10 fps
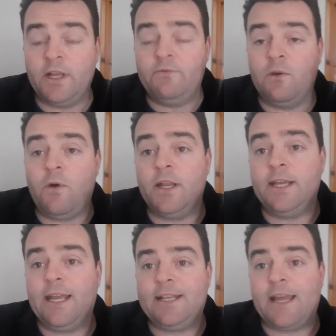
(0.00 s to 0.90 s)
If you want
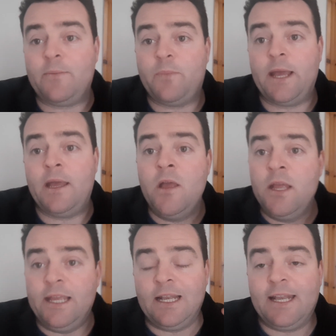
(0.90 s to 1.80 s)
to get that bet,
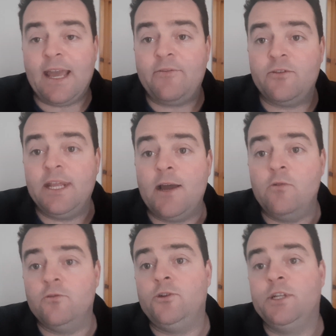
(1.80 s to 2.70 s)
it'll definitely
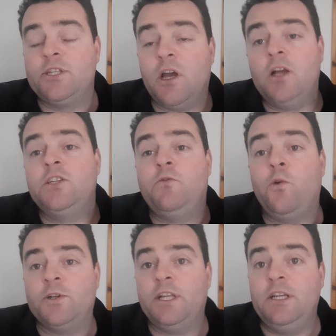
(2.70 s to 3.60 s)
outrun its odds.
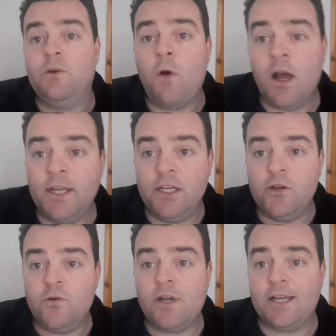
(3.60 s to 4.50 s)
14-1
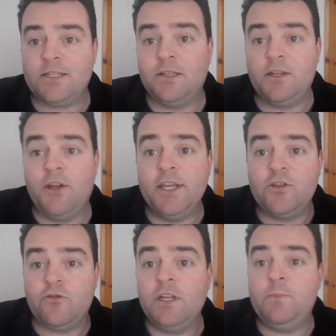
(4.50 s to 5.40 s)
in Newcastle
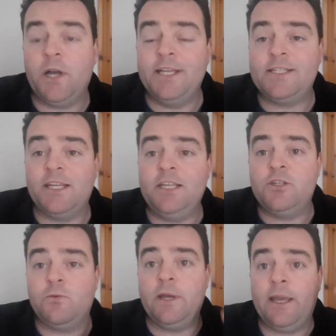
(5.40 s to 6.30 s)
tonight, 3 points
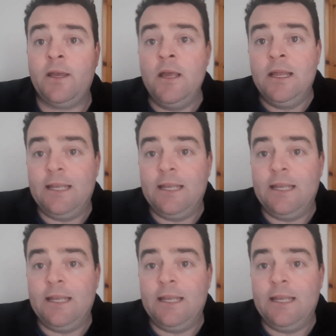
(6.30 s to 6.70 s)
each way.